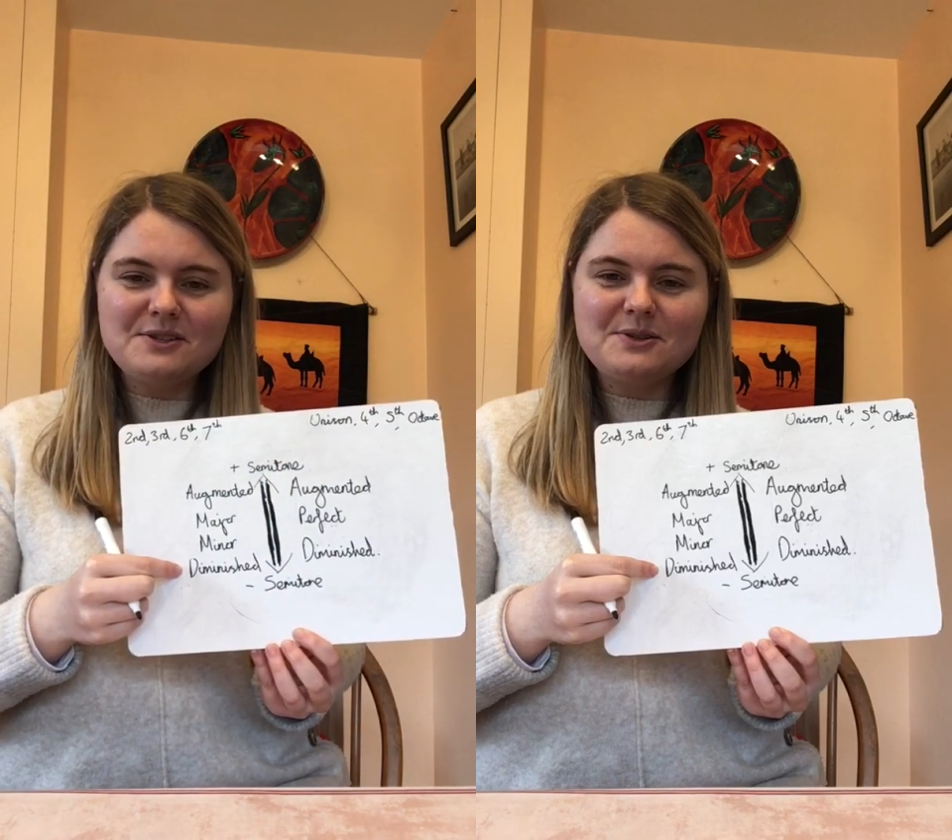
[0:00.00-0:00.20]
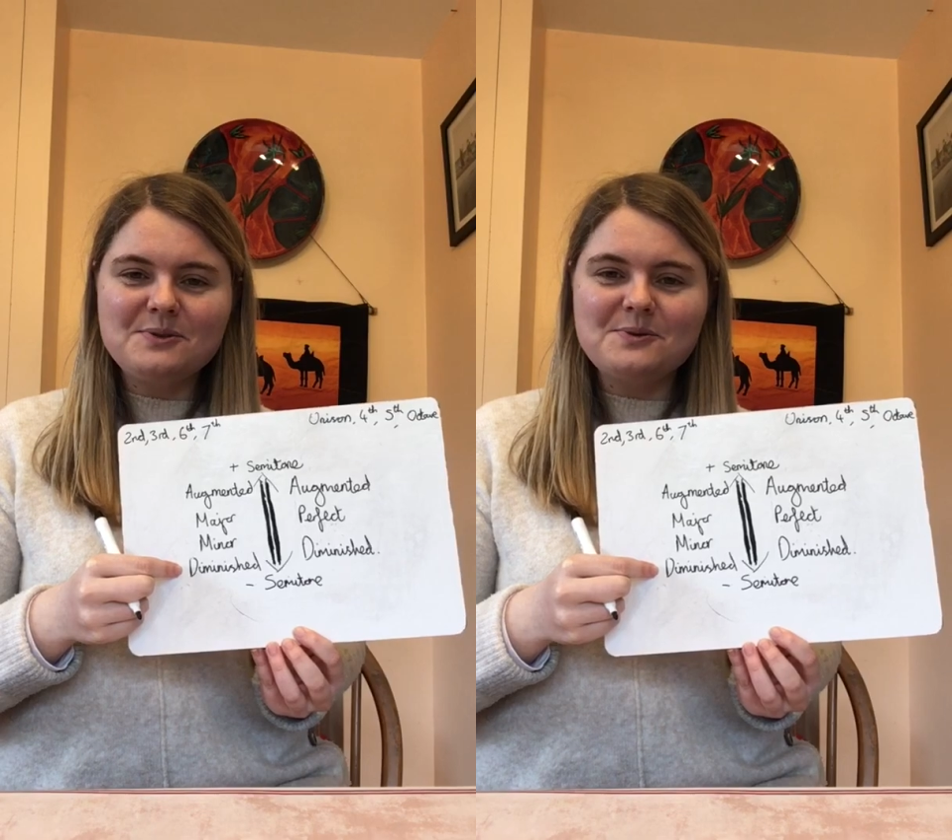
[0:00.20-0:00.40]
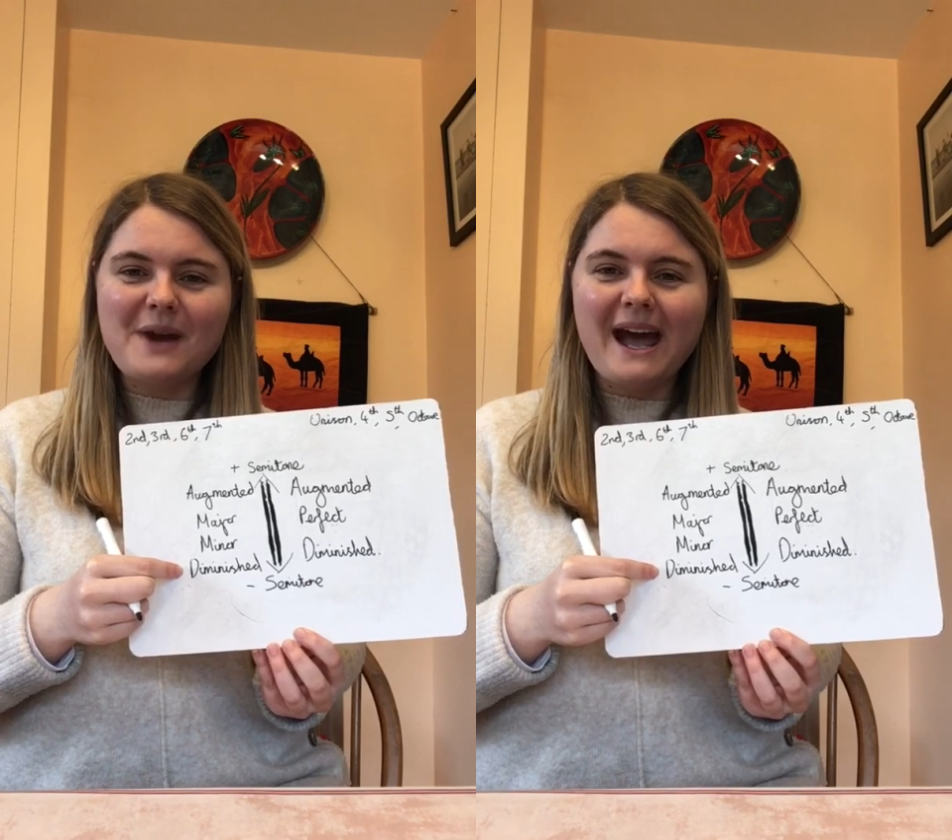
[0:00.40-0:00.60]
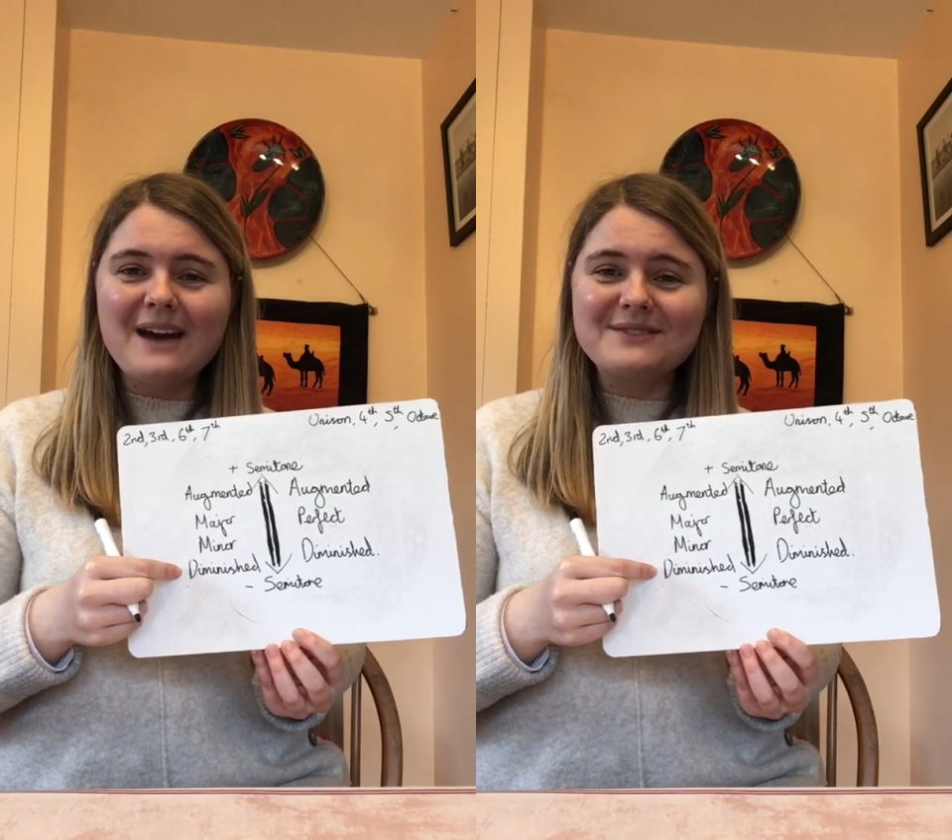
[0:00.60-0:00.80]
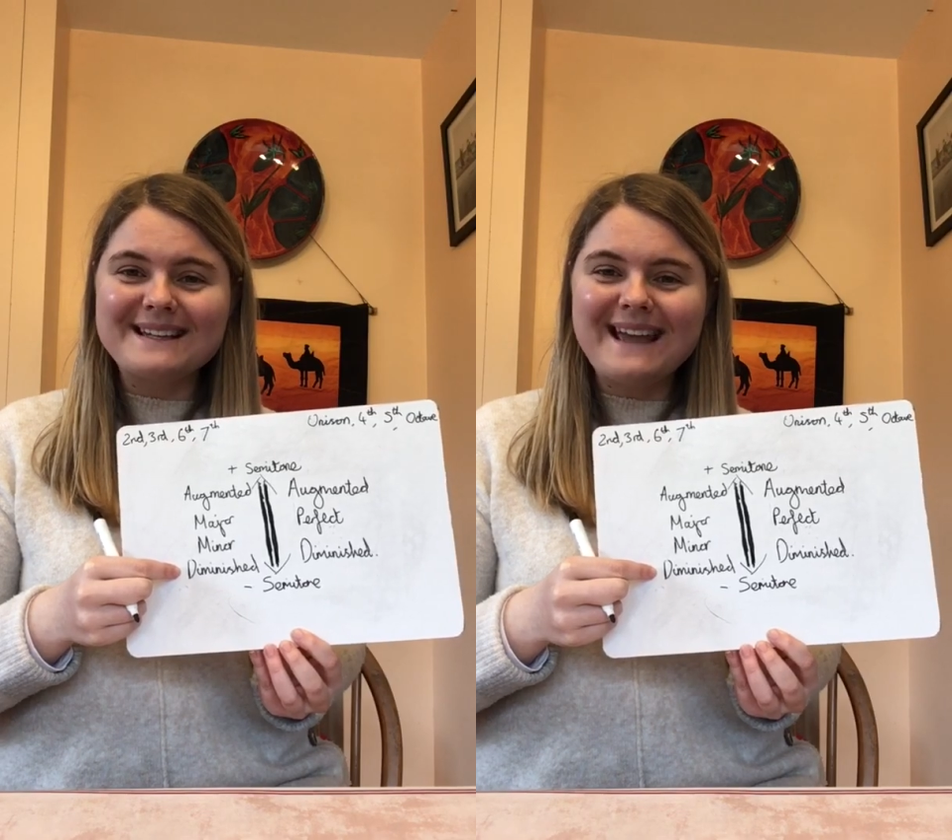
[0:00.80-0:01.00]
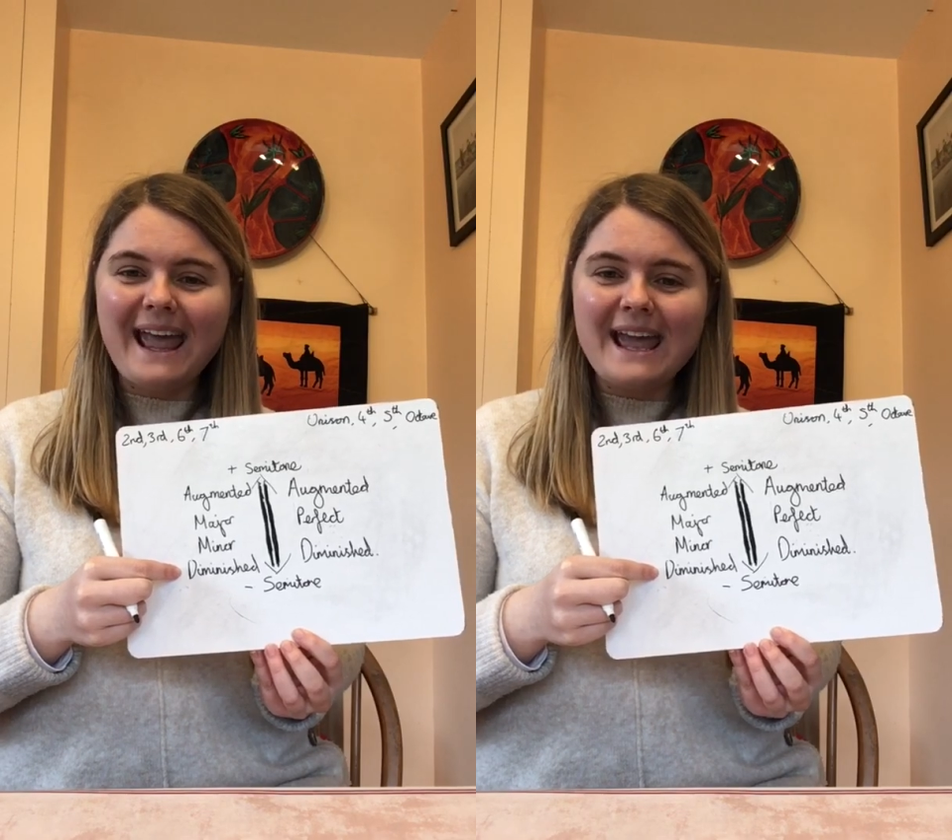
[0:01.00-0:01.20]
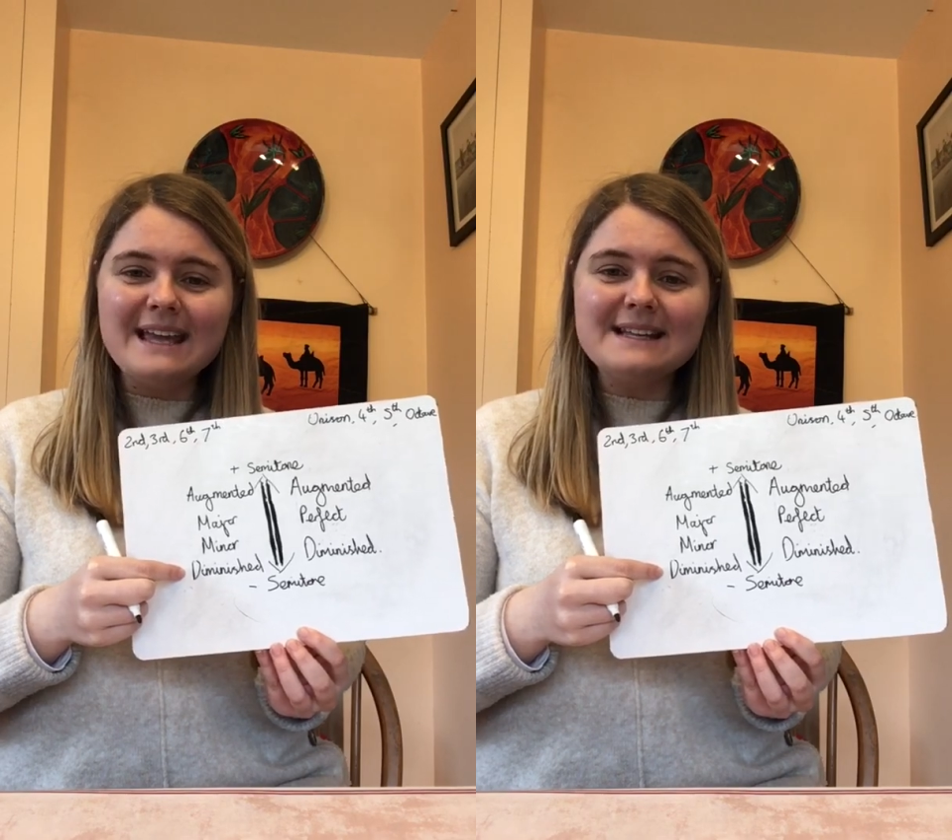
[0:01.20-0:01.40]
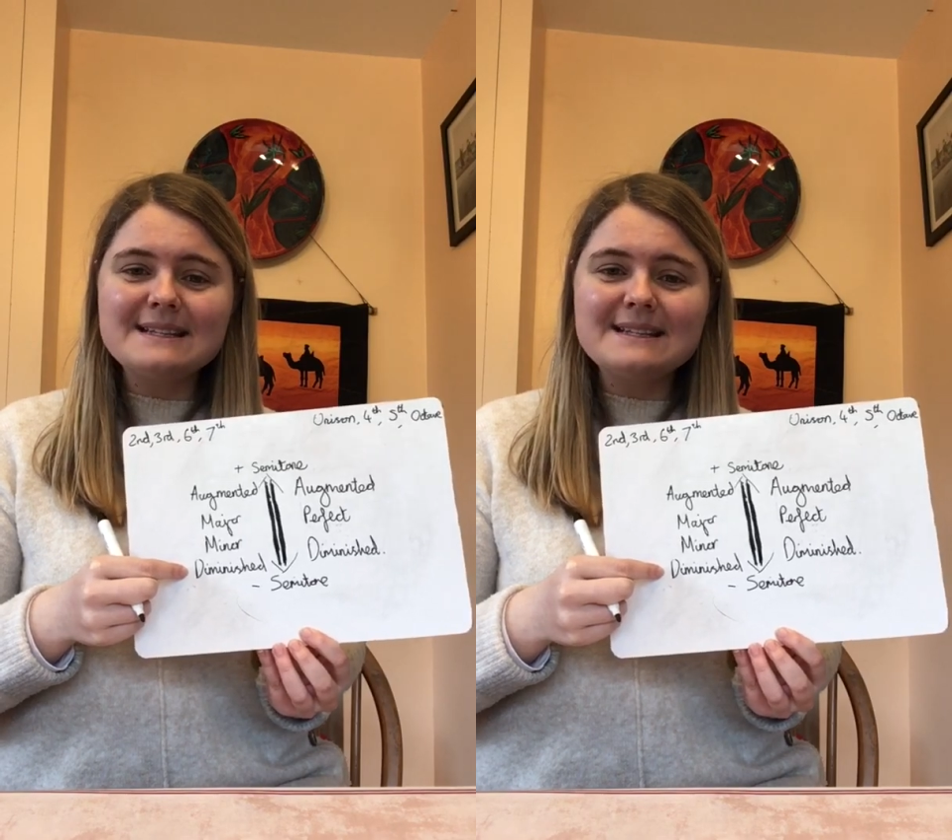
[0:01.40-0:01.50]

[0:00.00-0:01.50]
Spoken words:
to having a